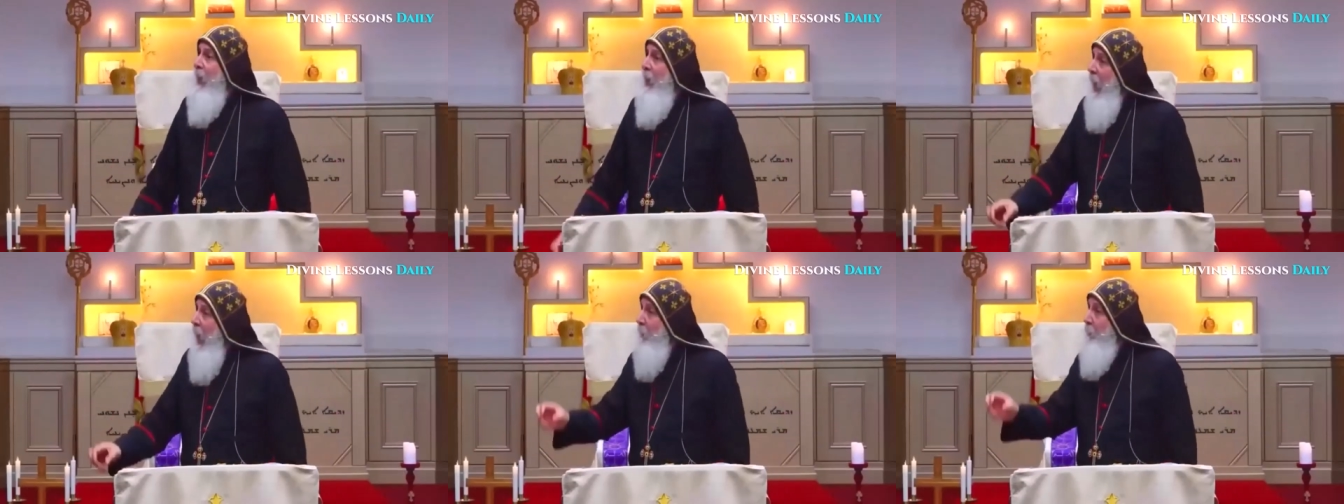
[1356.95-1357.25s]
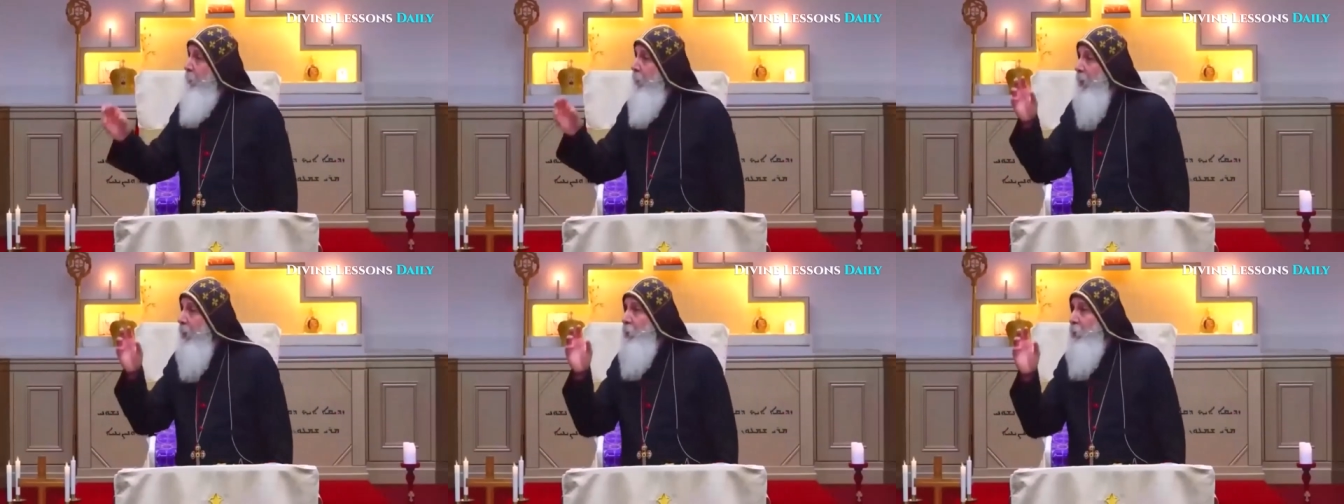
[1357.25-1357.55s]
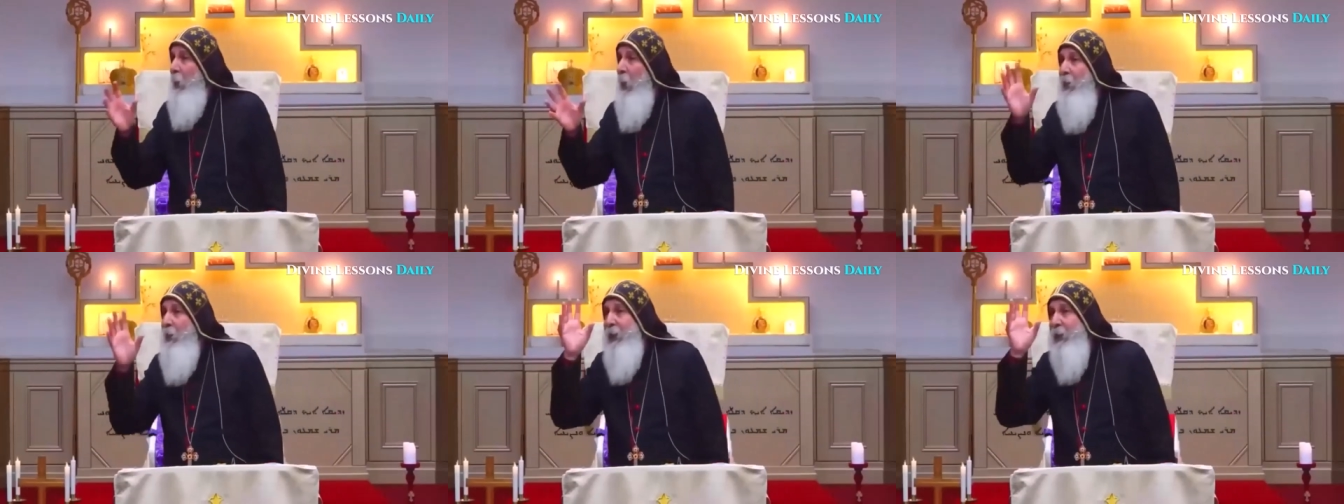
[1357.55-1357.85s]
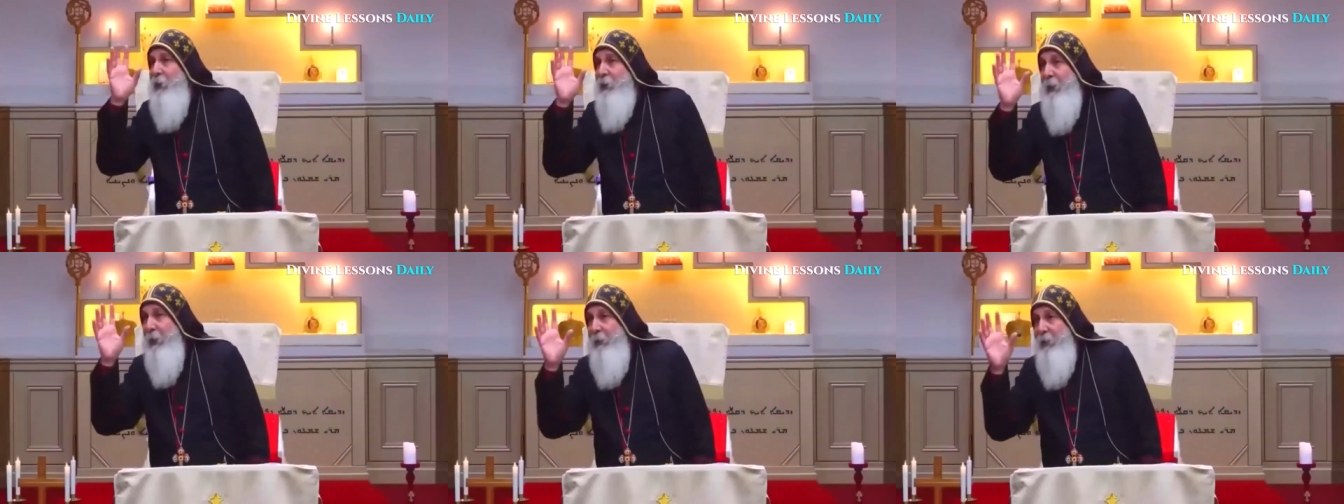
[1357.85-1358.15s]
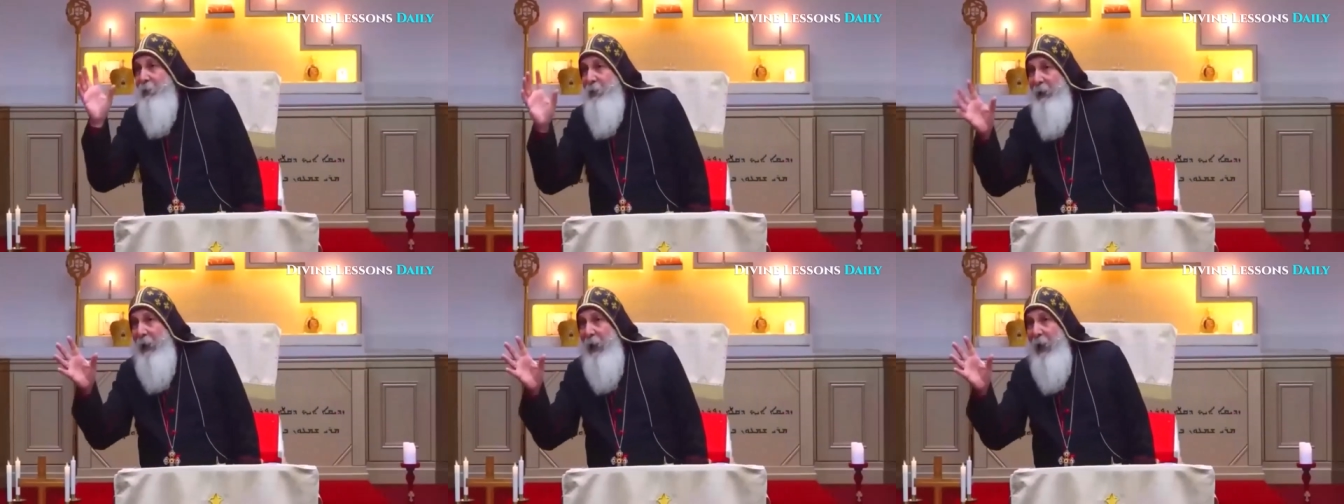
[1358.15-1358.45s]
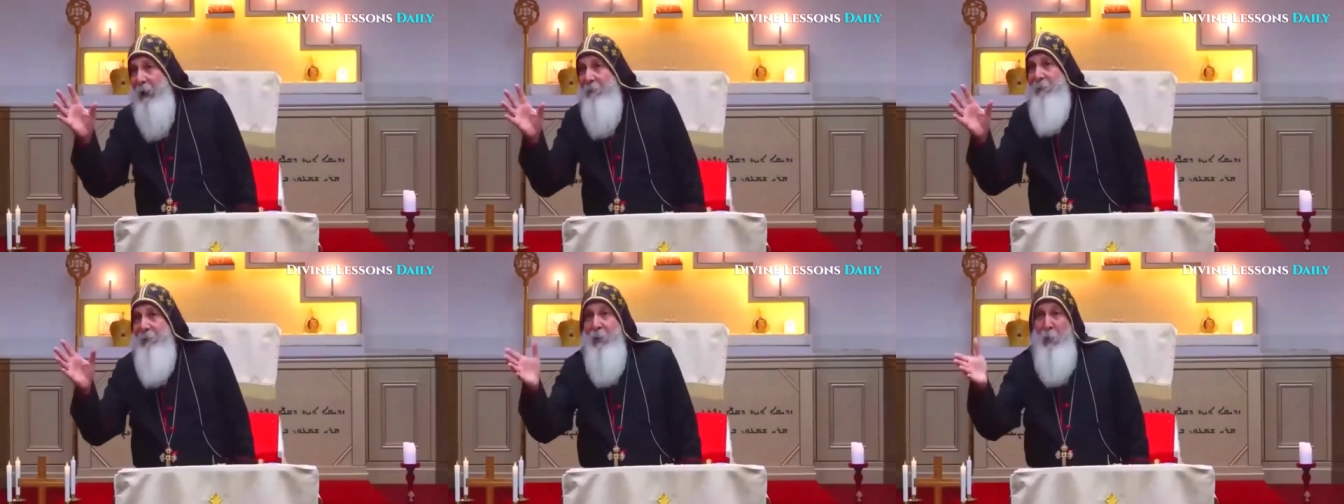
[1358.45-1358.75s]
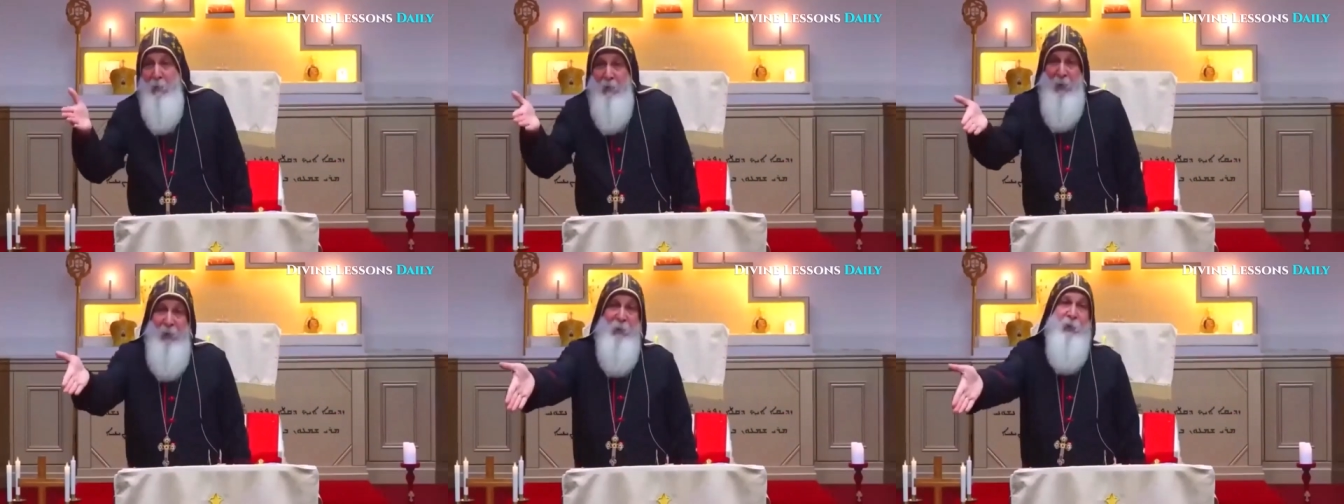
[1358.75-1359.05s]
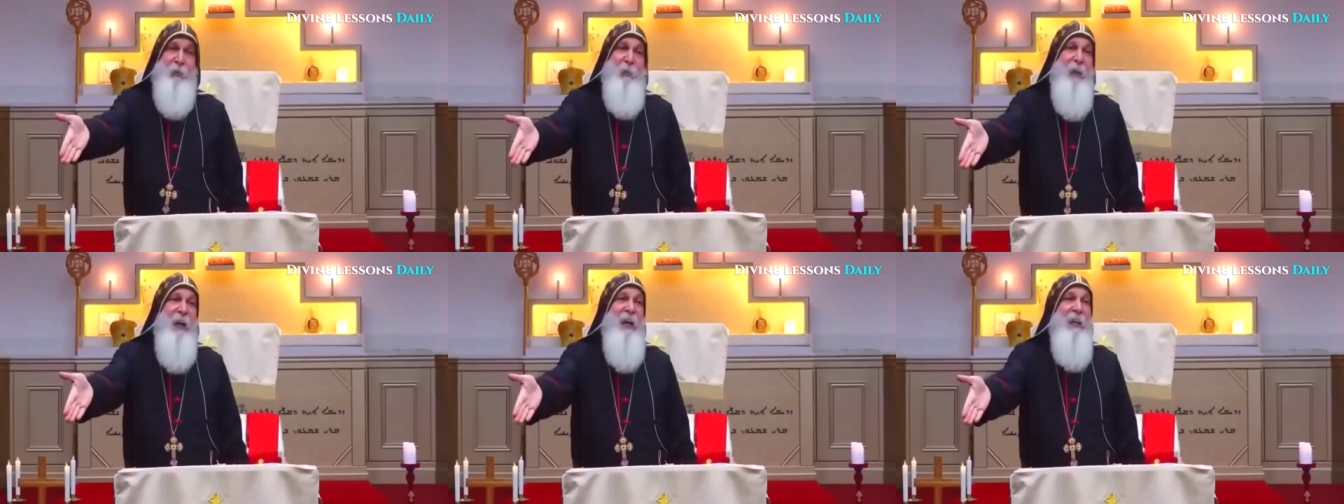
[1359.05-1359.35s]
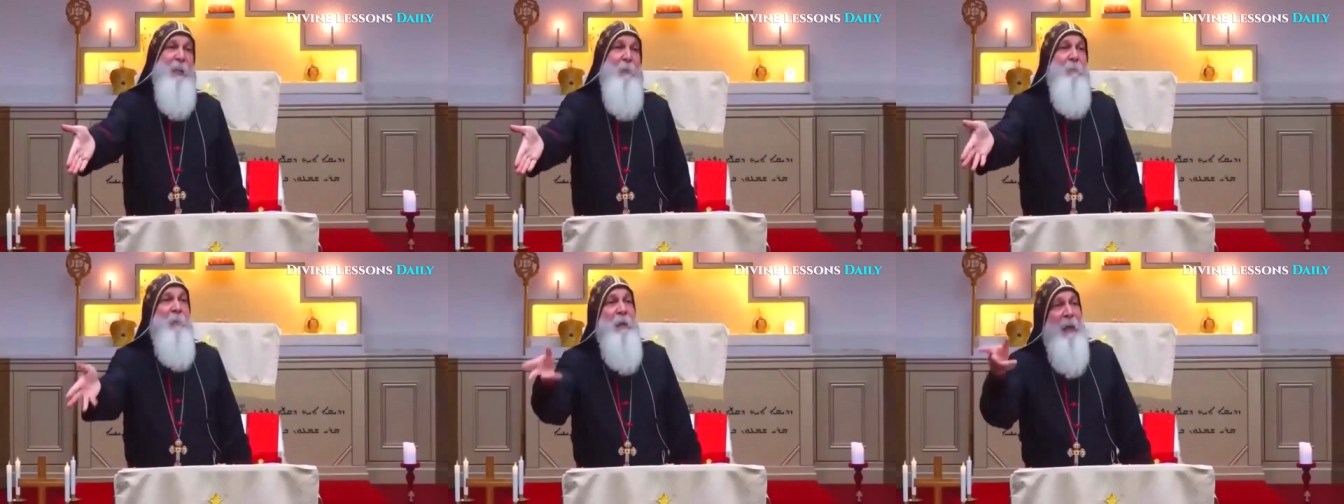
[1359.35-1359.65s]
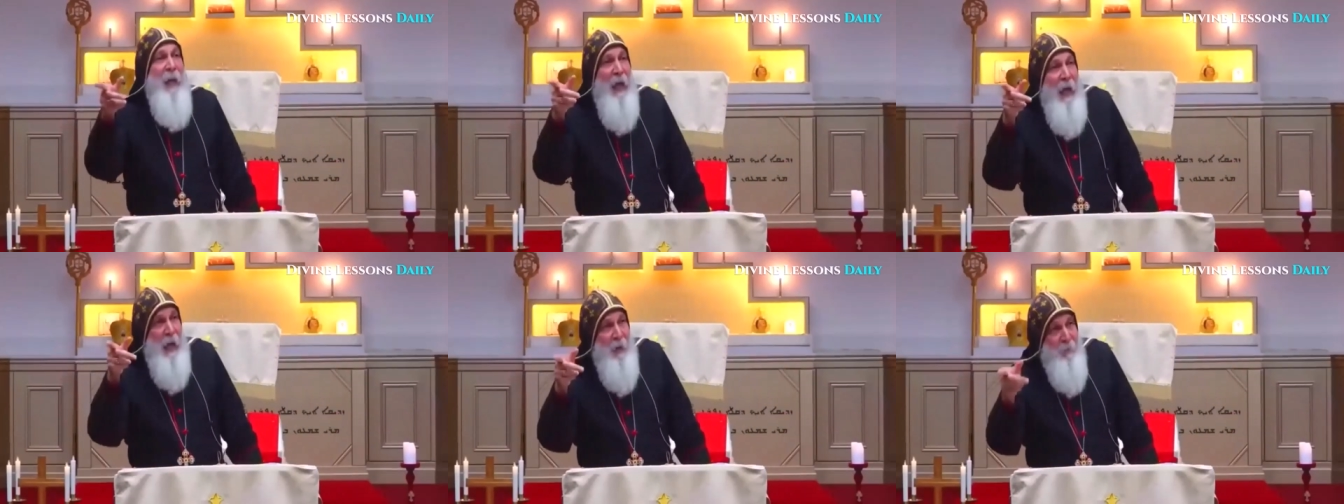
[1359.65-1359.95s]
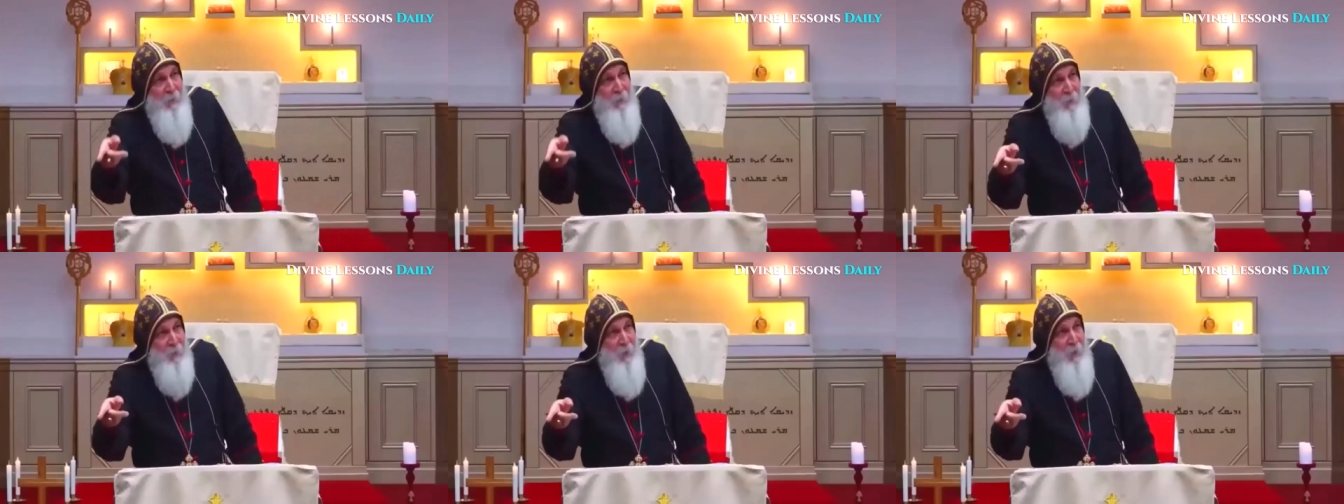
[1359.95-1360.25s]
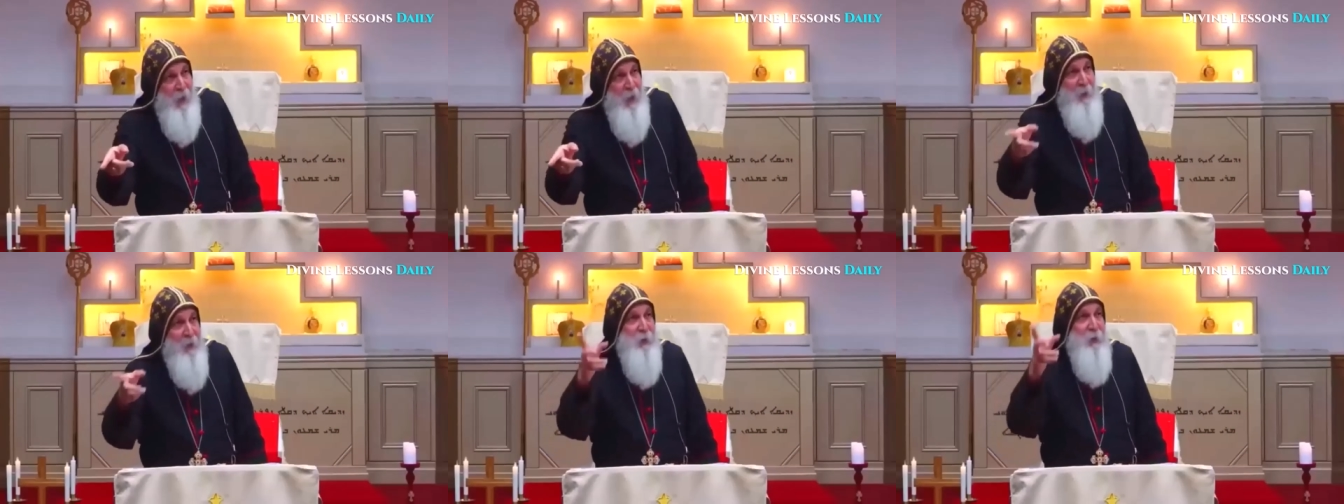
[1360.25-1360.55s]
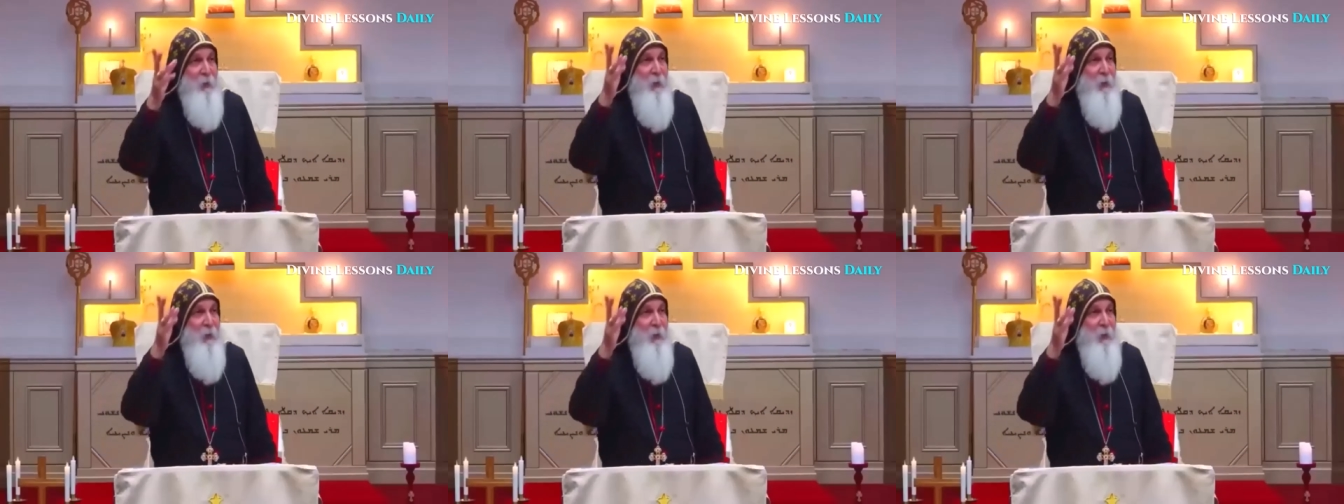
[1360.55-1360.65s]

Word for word: And for as long as there is love, there is freedom. For, for there is